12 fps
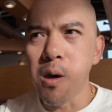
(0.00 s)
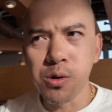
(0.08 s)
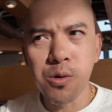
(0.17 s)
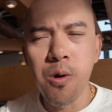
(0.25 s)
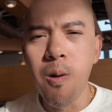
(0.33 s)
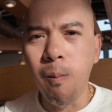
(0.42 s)
Oh,
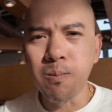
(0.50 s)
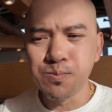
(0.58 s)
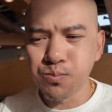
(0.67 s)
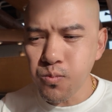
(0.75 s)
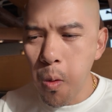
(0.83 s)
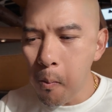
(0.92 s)
cool.
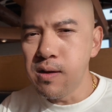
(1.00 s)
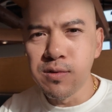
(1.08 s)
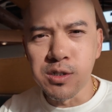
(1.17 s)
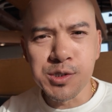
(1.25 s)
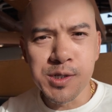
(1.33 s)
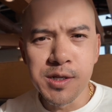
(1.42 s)
Even
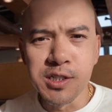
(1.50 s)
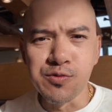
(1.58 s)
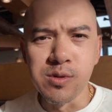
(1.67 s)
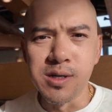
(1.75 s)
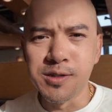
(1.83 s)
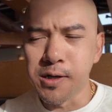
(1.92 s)
the skin is
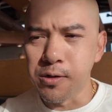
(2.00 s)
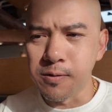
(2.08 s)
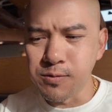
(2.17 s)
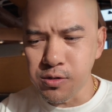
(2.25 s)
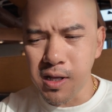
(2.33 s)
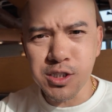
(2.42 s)
really
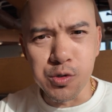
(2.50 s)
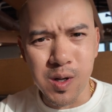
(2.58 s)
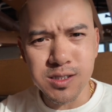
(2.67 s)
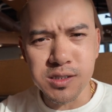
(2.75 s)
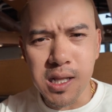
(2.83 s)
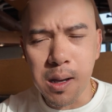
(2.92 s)
tender. So that's the
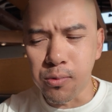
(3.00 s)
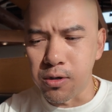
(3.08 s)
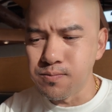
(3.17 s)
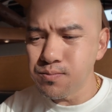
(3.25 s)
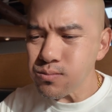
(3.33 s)
red snapper.